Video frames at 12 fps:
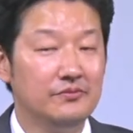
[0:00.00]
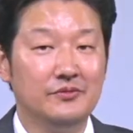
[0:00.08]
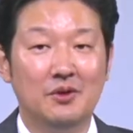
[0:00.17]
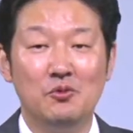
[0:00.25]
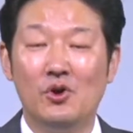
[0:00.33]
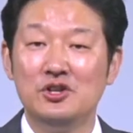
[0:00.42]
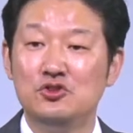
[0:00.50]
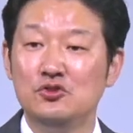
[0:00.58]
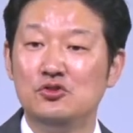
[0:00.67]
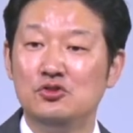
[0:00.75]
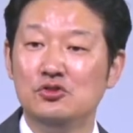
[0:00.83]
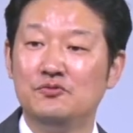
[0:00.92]
I mean, what you
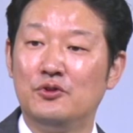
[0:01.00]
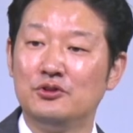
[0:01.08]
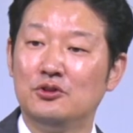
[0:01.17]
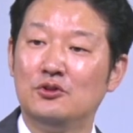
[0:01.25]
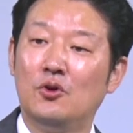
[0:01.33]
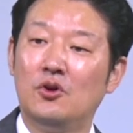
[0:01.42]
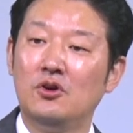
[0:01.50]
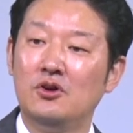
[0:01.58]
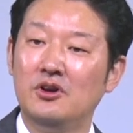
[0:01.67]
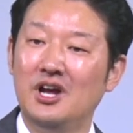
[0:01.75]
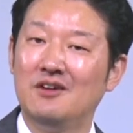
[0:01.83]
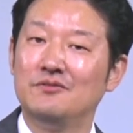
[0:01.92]
do for the Lord
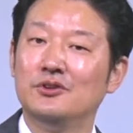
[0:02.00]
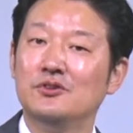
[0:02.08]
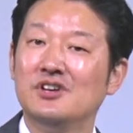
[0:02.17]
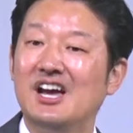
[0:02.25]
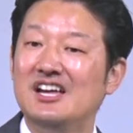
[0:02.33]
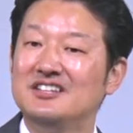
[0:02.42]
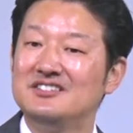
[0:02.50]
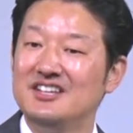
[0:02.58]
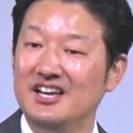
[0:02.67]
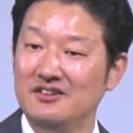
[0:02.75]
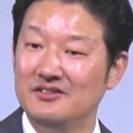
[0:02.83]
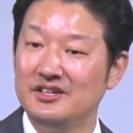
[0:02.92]
after you got
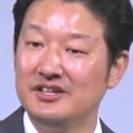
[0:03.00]
saved,